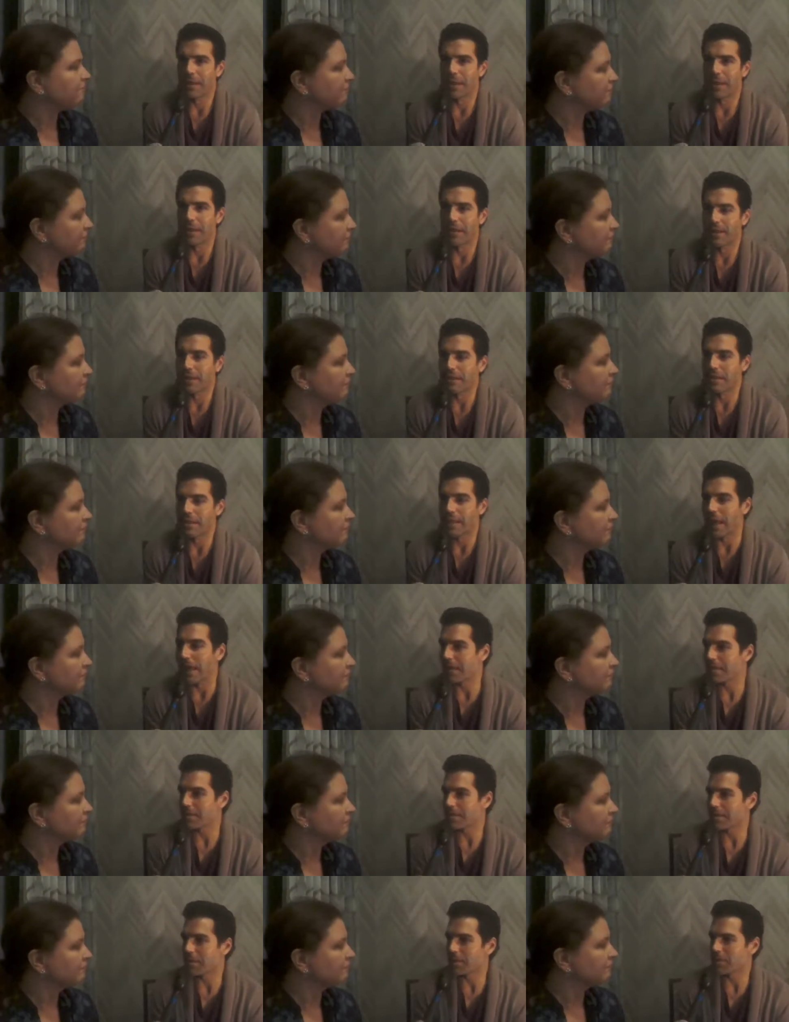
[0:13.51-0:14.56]
Speaker 1: and
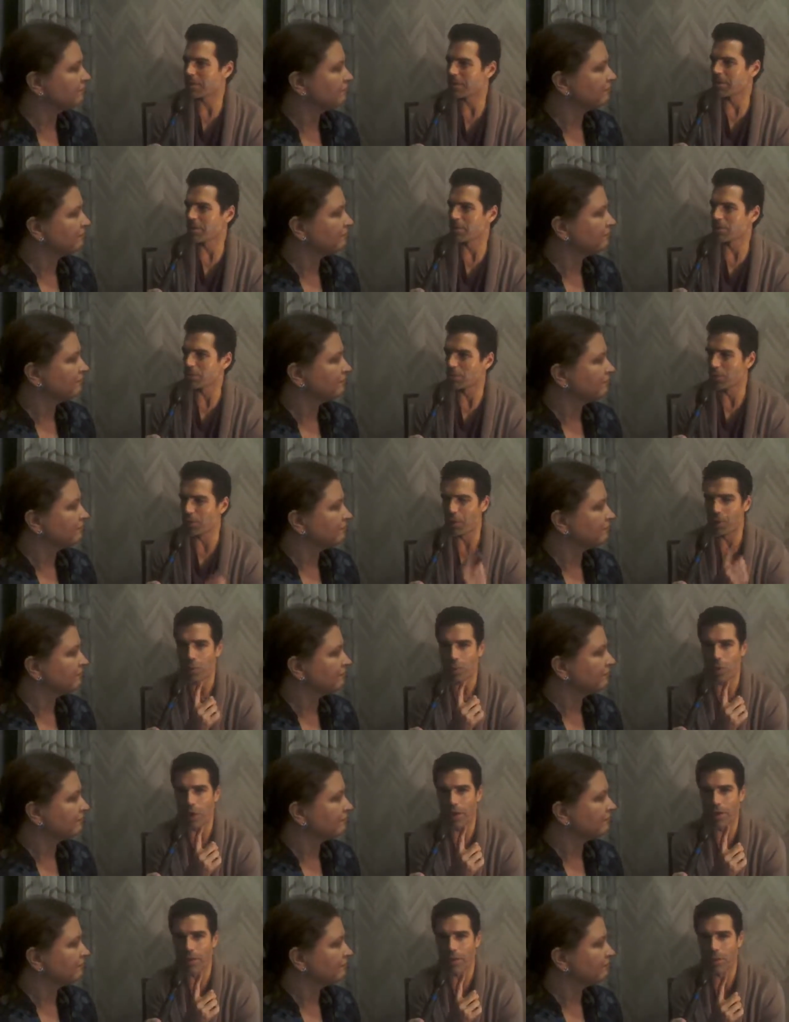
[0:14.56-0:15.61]
liked him, and there was only
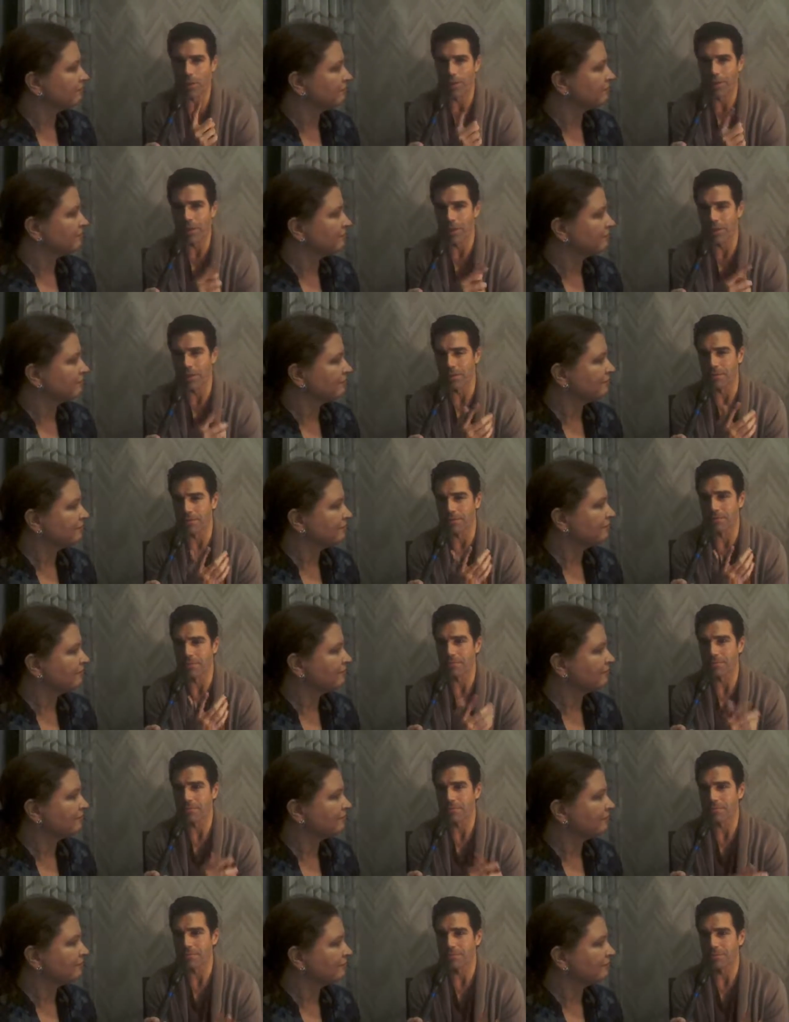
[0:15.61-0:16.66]
one woman, and
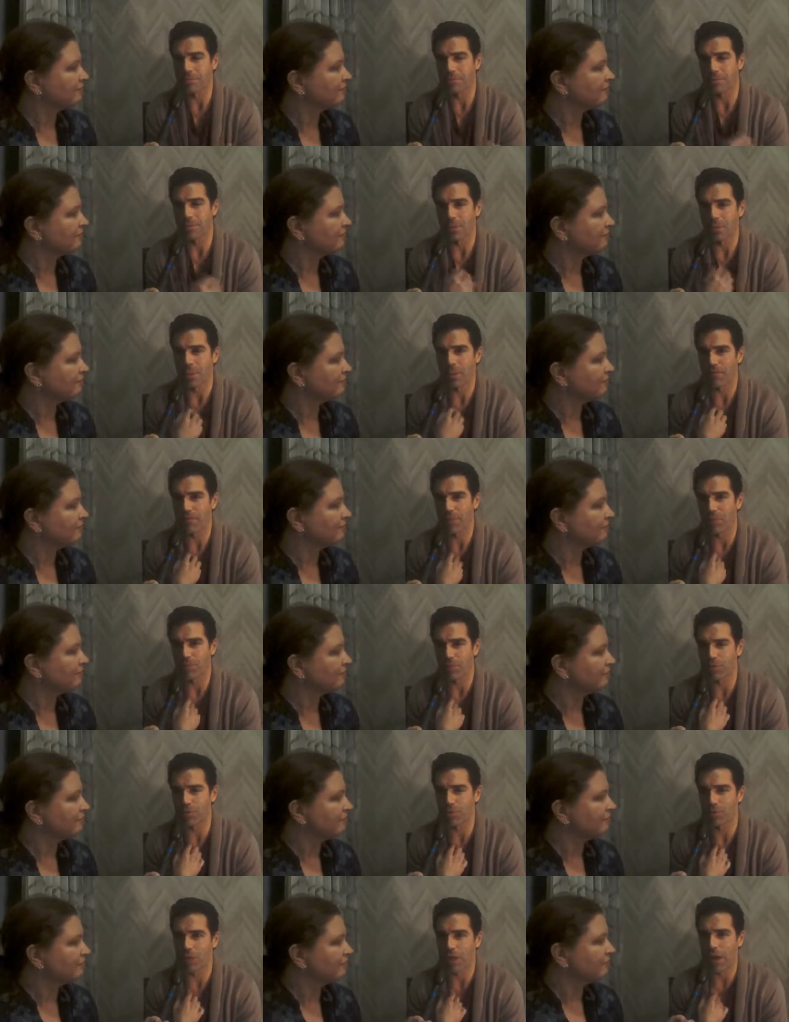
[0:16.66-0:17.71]
she left him
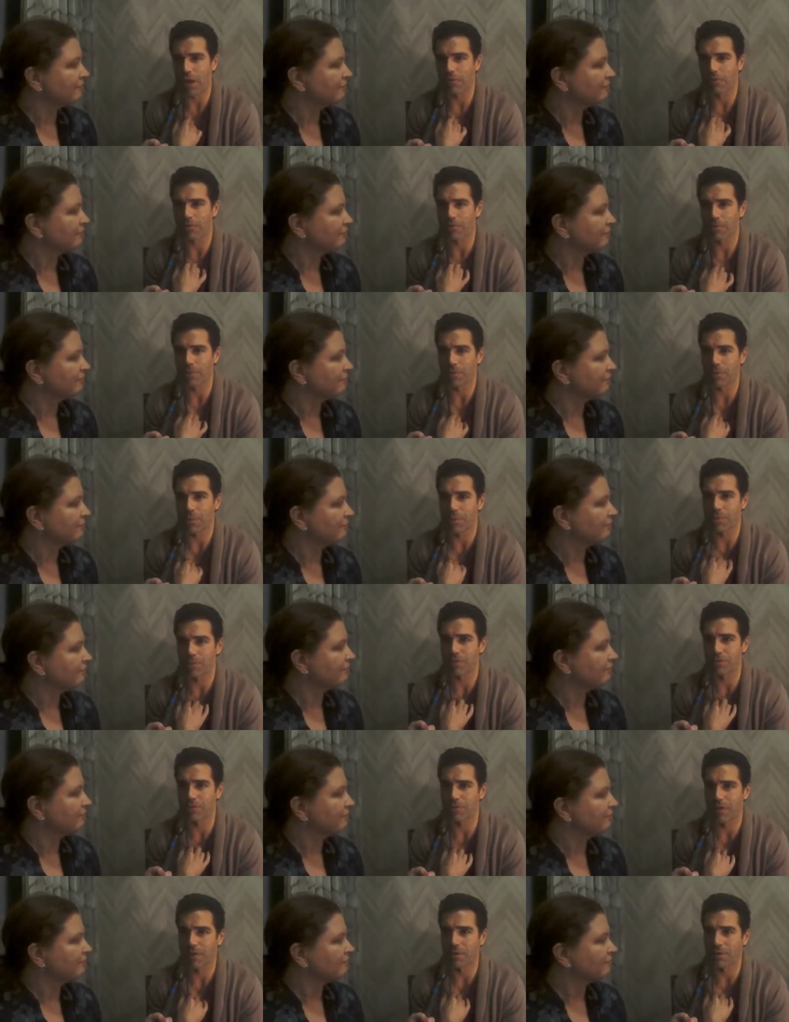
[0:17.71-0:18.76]
soon after because
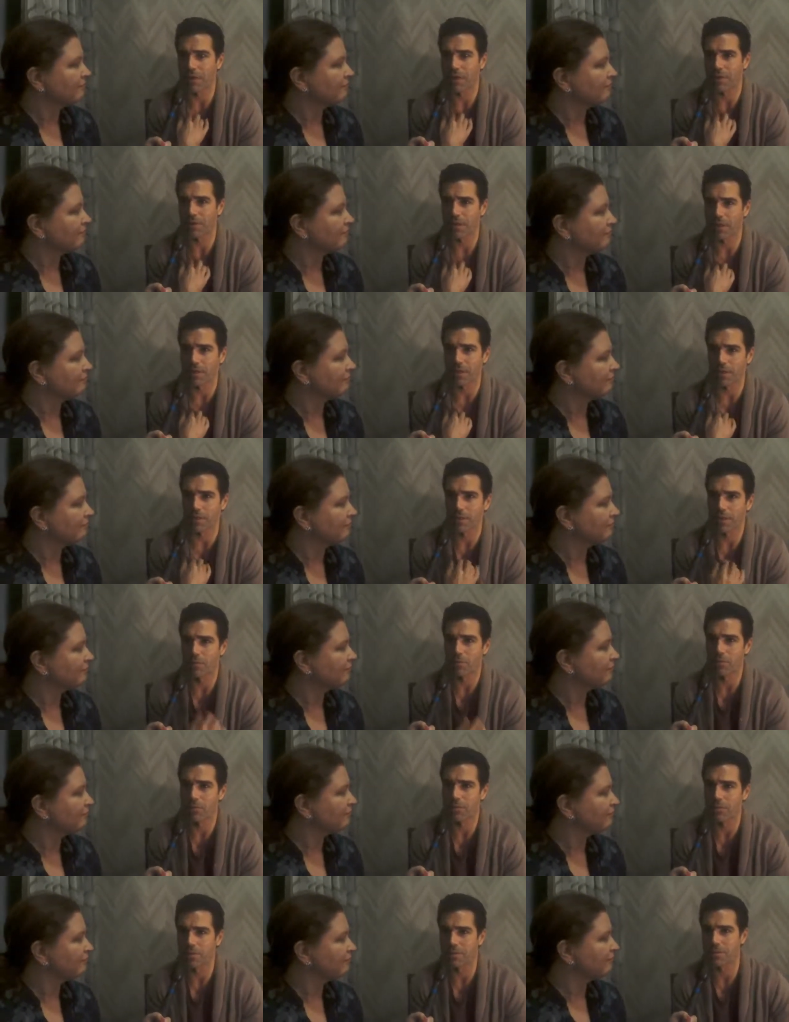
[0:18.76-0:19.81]
she found out that he
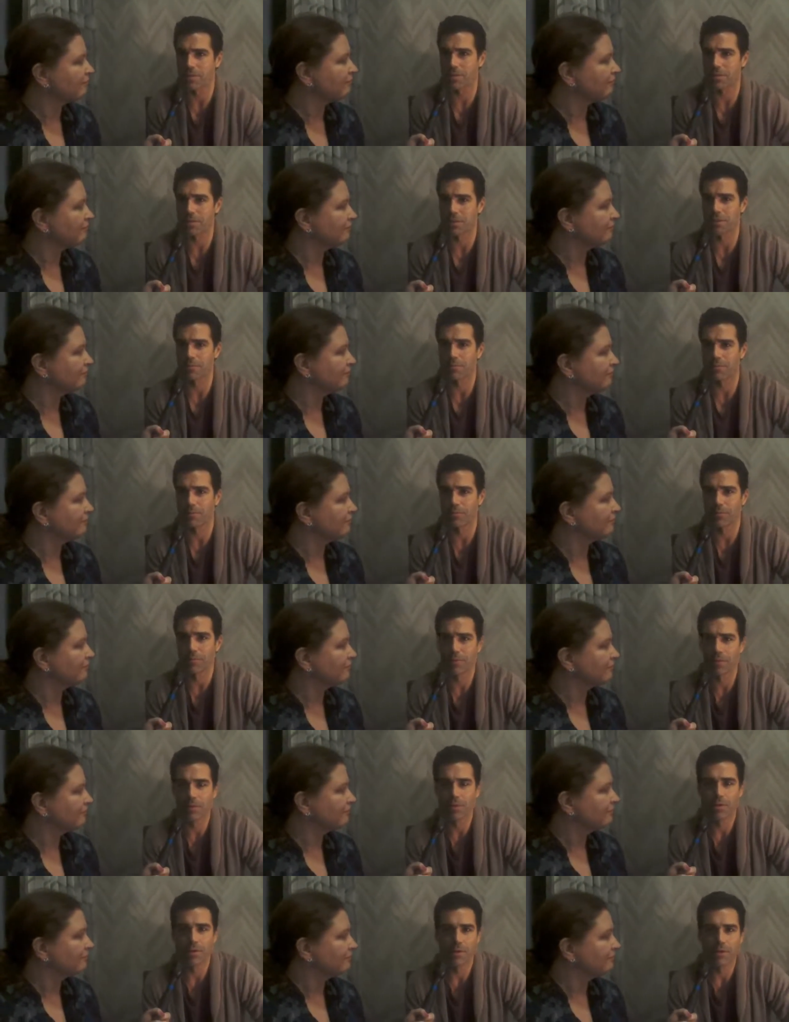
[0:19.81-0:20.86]
was into some
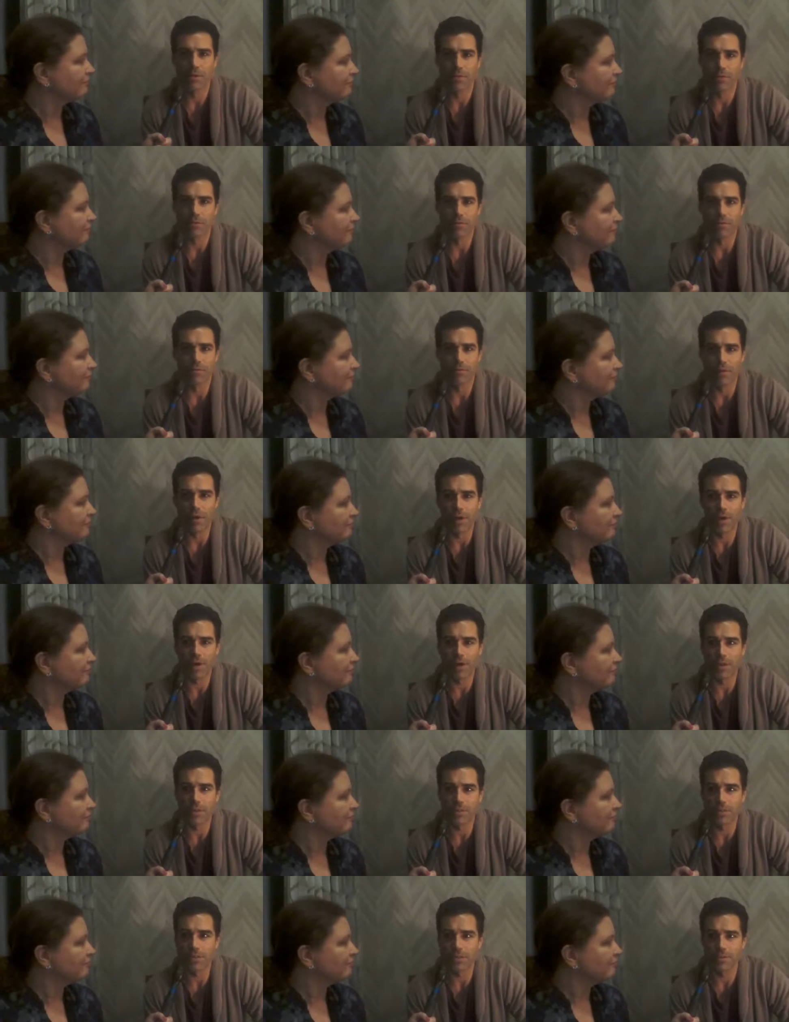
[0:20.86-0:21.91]

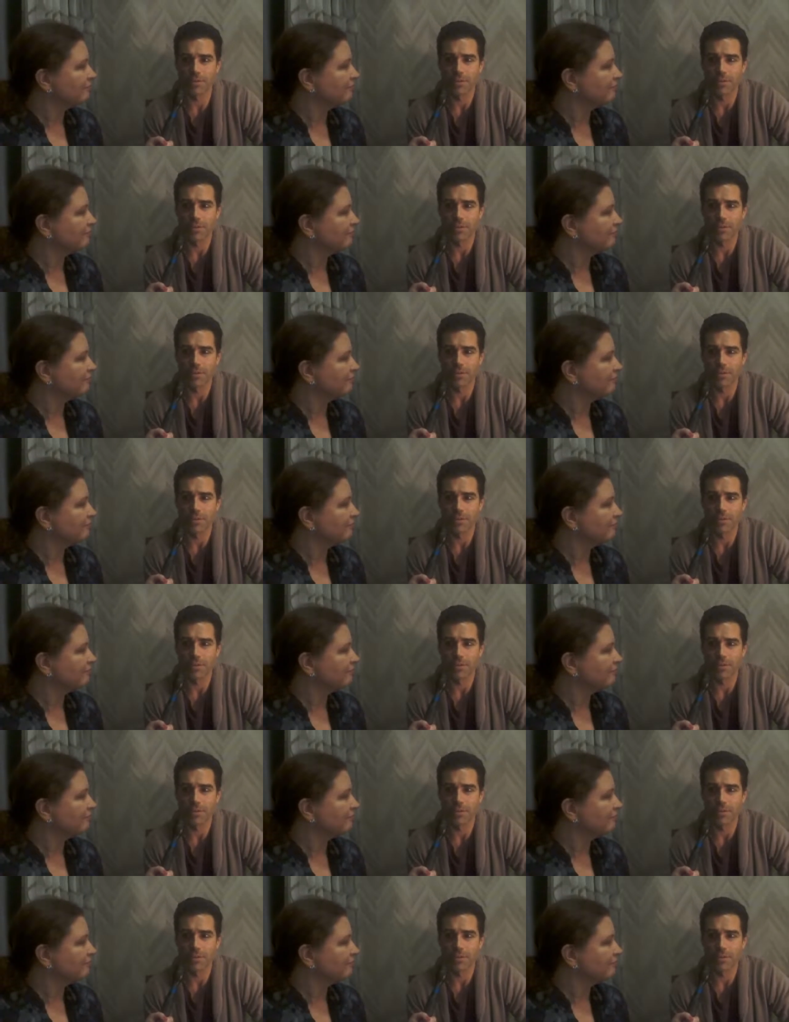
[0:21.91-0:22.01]
various